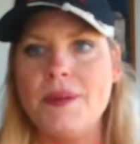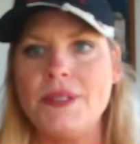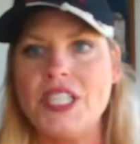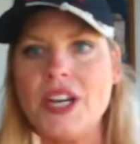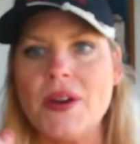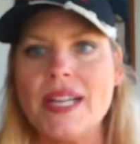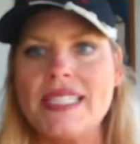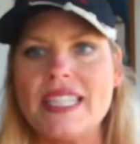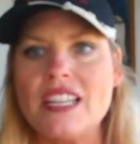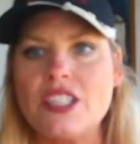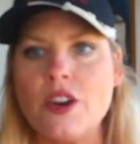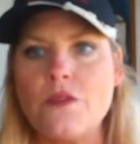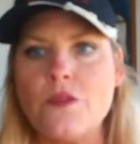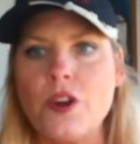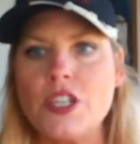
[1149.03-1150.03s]
Sherry says
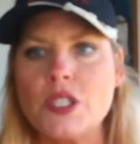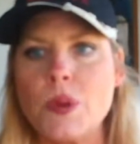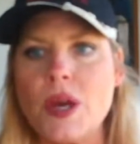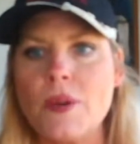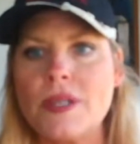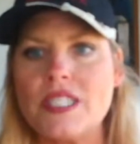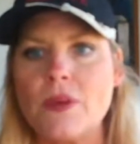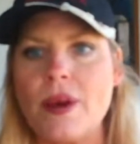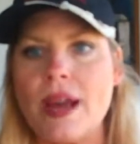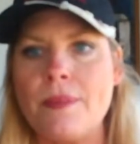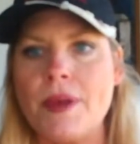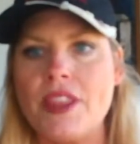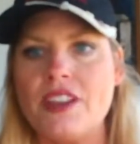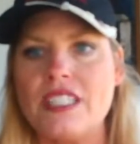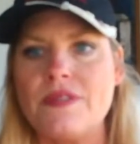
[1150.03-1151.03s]
her first quilt was a
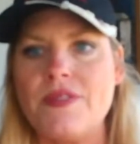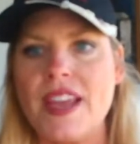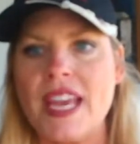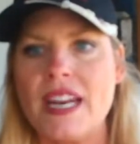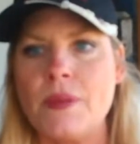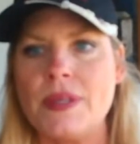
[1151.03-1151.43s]
grandmother's fan.